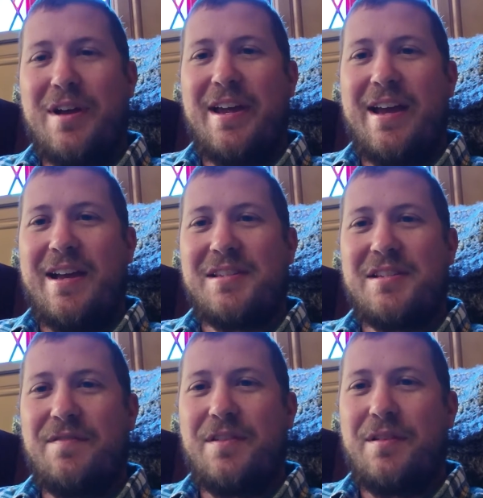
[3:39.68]
why I
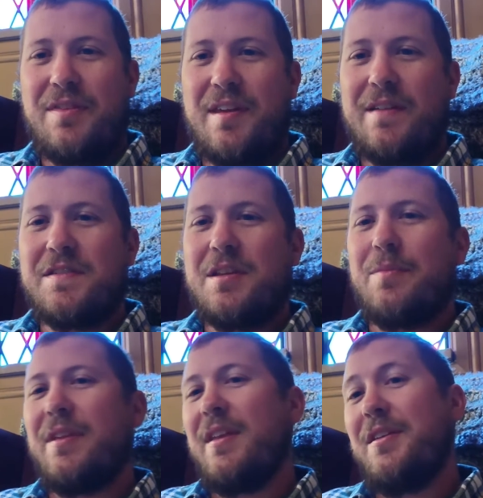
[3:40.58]
asked if you could think of
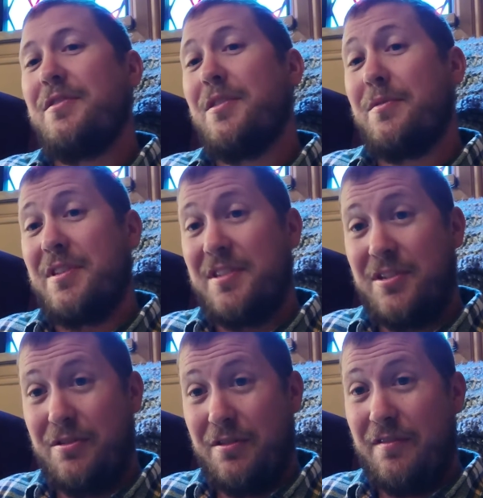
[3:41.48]
something that you don't
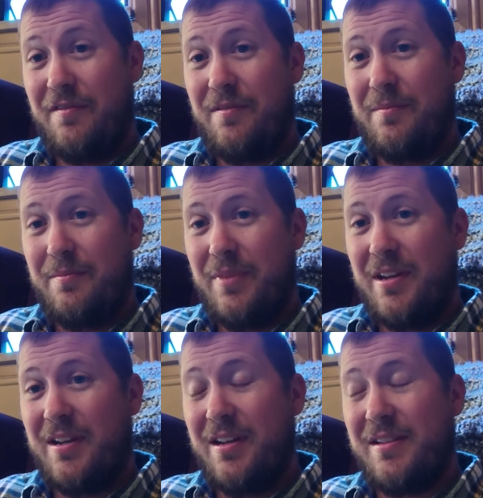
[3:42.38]
deserve,
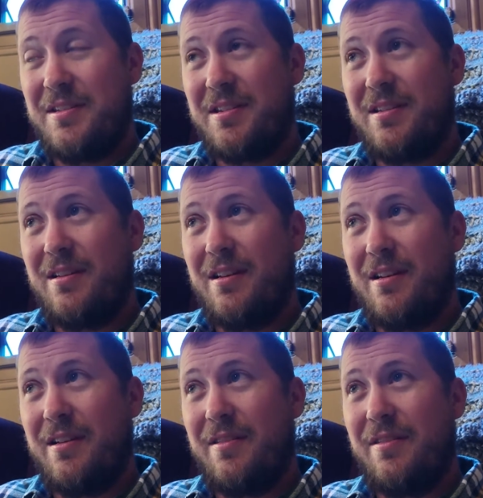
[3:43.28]
because
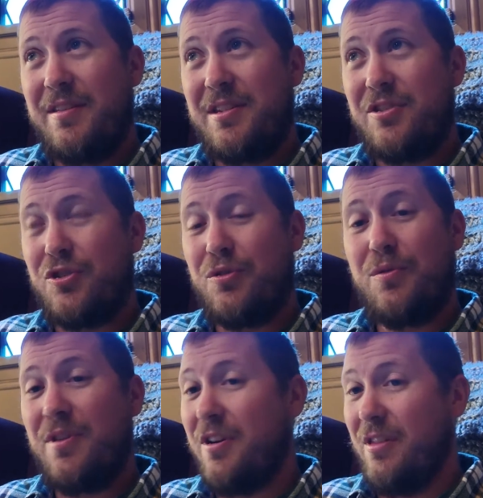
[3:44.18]
this is
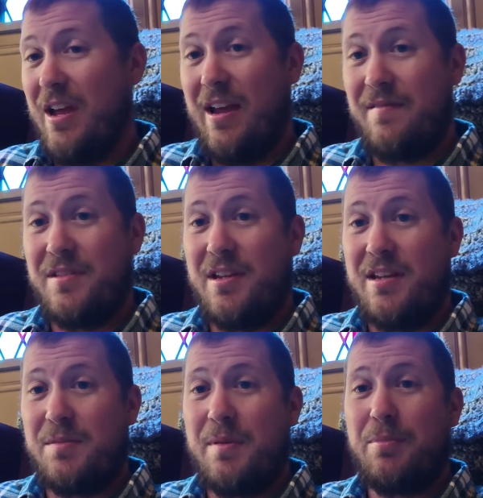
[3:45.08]
true in our lives
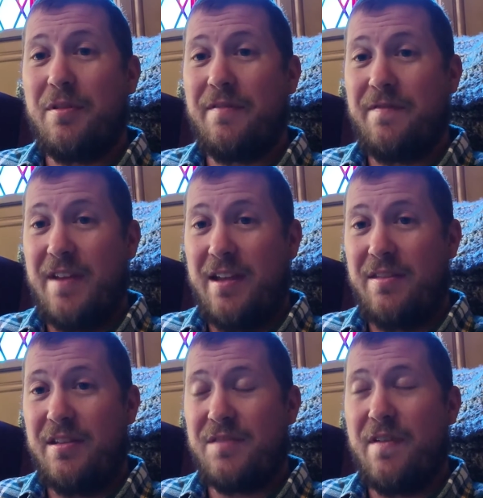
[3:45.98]
as people of
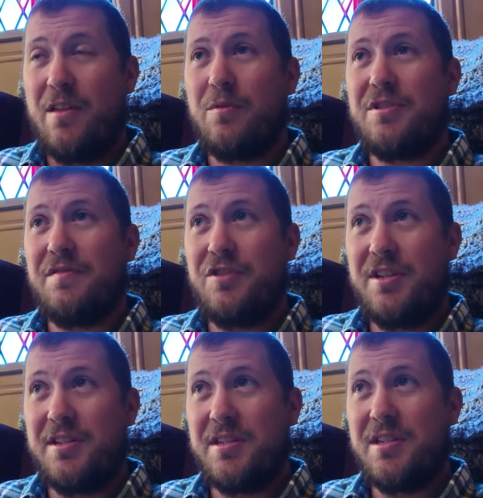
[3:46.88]
faith, as followers of
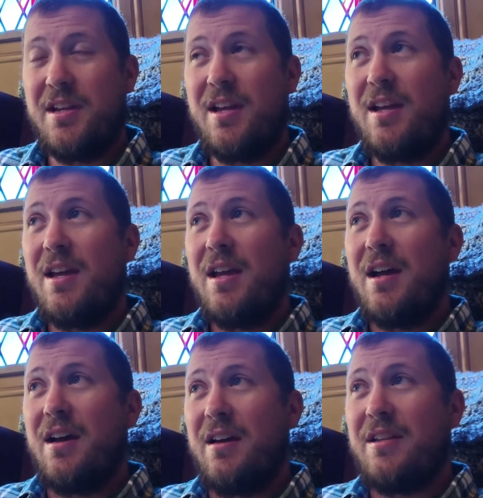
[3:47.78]
Jesus.
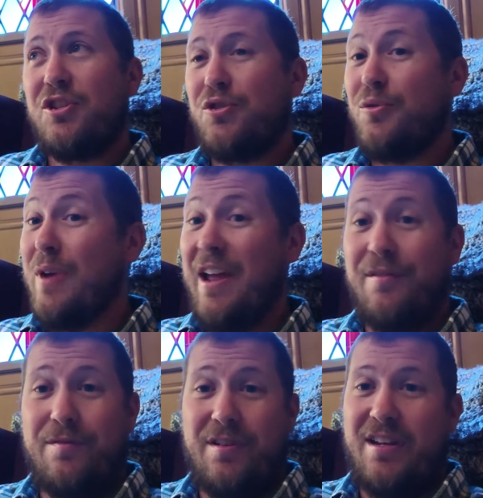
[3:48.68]
It's true
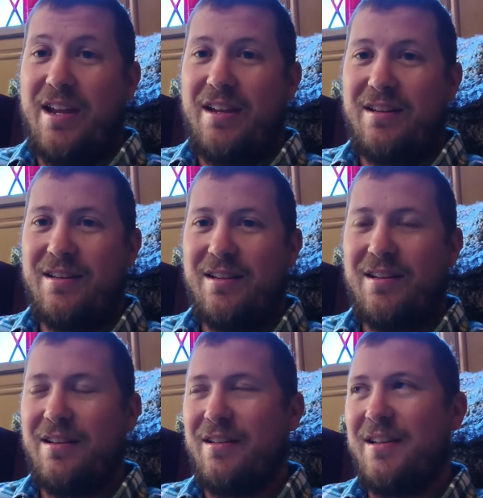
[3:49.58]
every day.
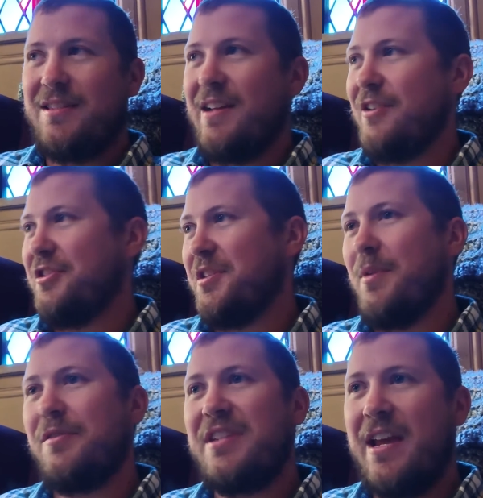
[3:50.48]
It's not just
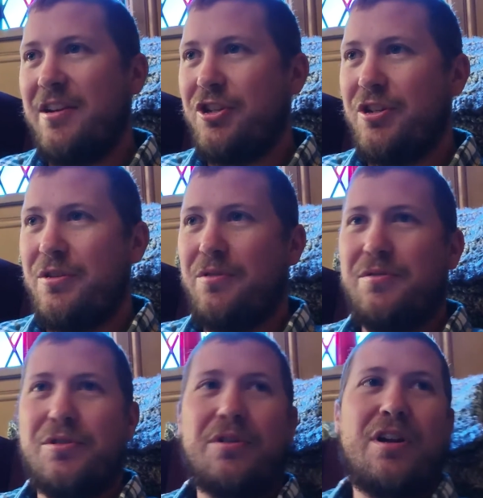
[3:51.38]
about tennis
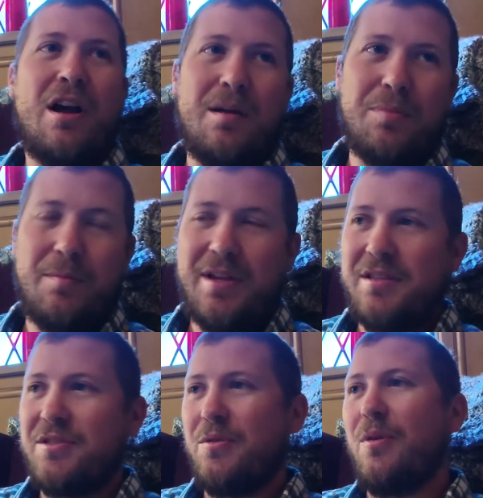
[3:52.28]
shoes or
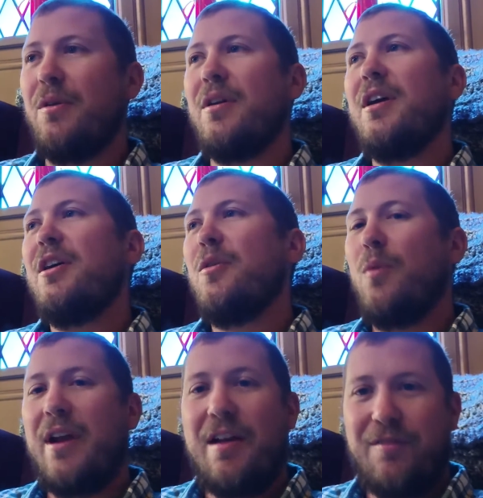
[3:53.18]
compliments or
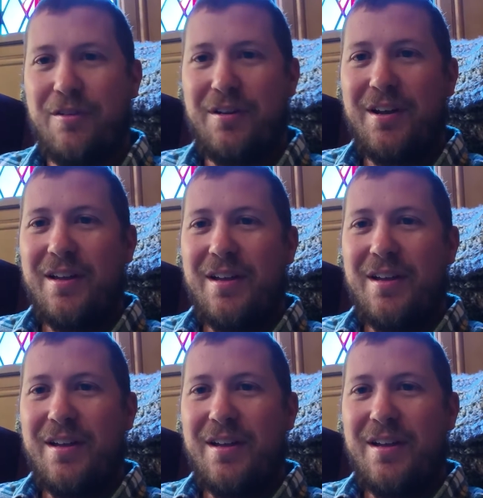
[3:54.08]
whatever.